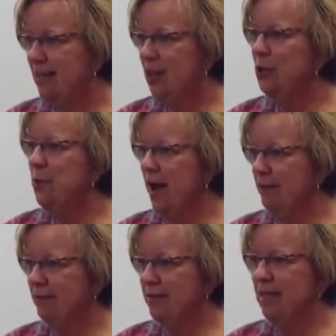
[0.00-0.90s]
UF.
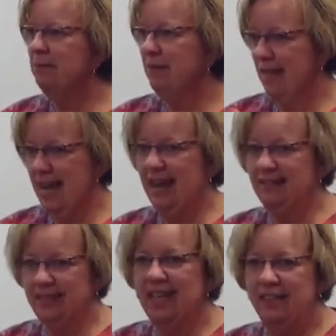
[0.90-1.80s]
Yeah.
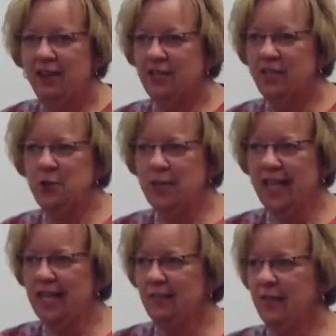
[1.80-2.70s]
There's a new
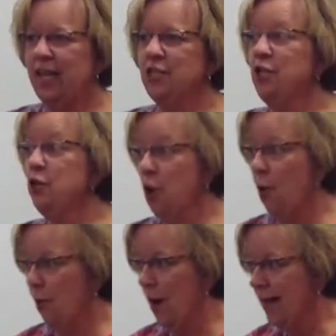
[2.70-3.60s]
classification you
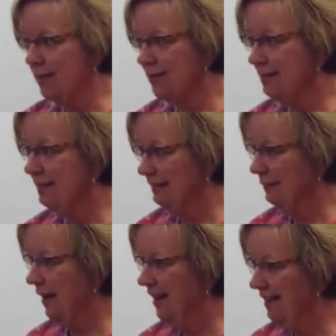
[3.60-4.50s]
don't want.
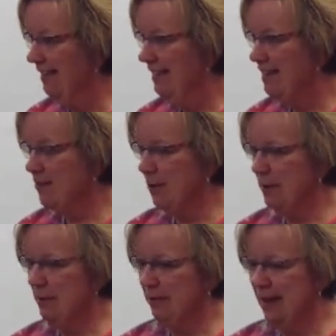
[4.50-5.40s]
Anyway,
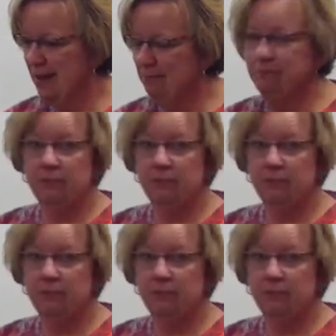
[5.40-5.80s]
sorry about that.